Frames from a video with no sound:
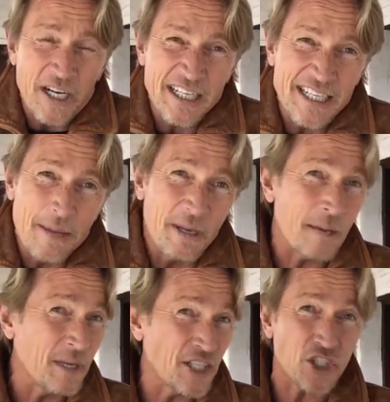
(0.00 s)
in them. And I'm
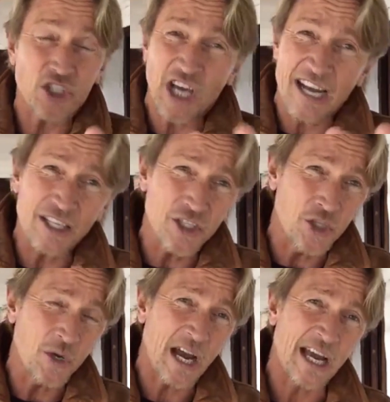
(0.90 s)
going to challenge you
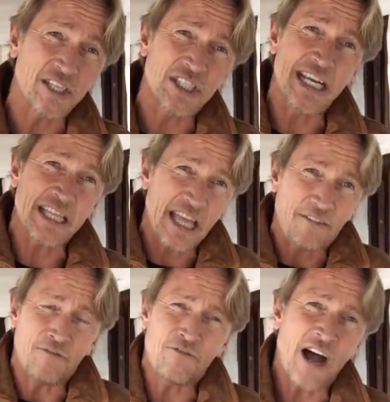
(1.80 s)
guys to get that
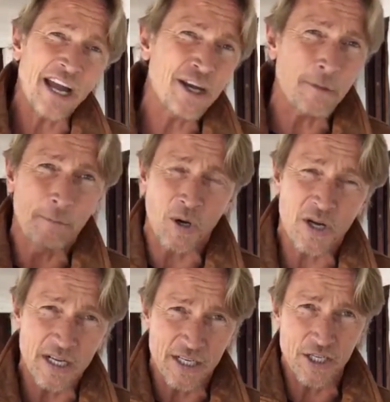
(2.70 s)
fire
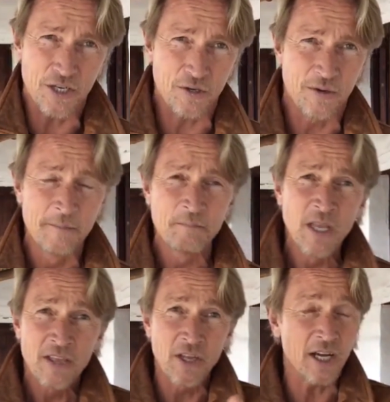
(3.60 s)
burning in you.
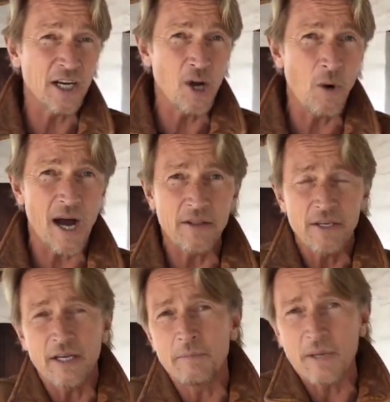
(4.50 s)
They're going to go out and they're
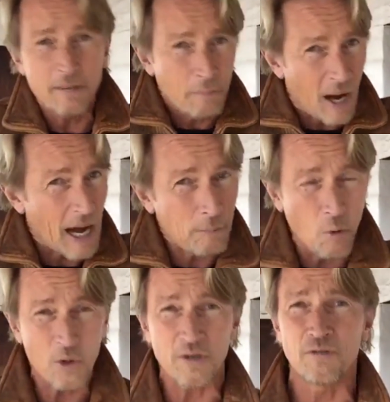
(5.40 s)
going to be in Pop
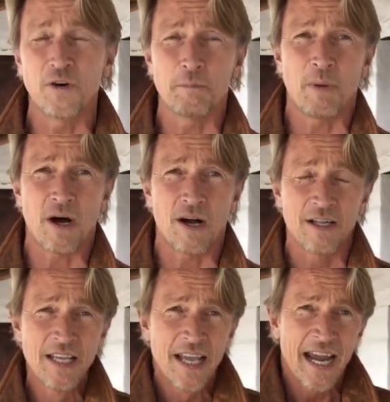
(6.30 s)
Warner football.
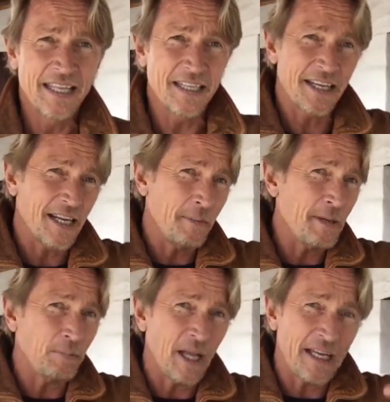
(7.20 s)
And then they're going to be
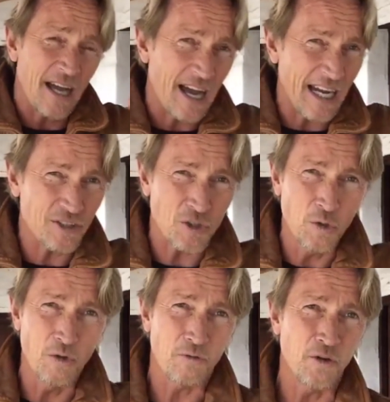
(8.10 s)
playing high
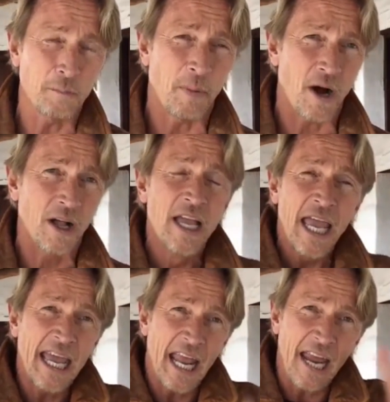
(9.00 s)
school football.
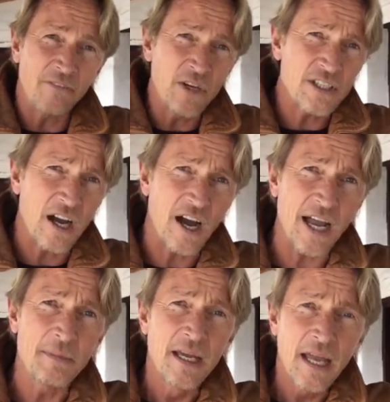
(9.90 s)
And every
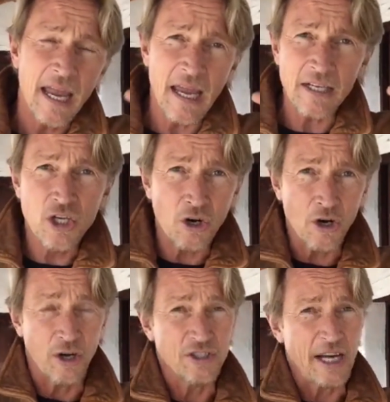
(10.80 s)
time, and
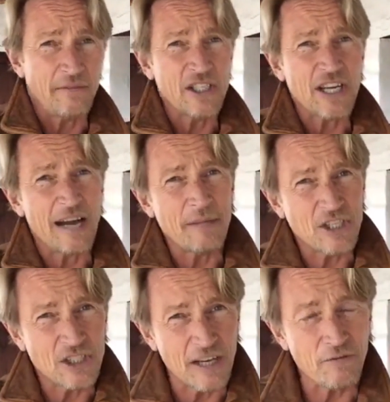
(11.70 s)
girls, every time they
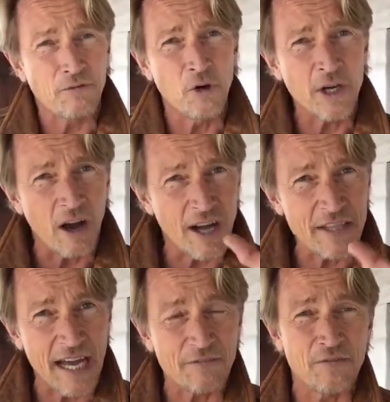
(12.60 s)
set foot on
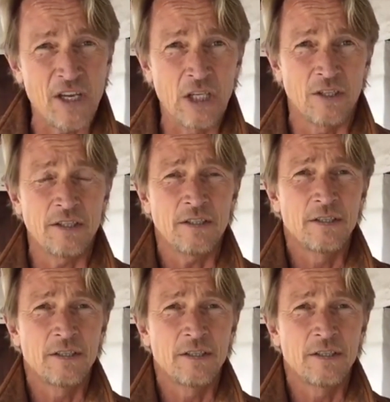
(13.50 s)
that field,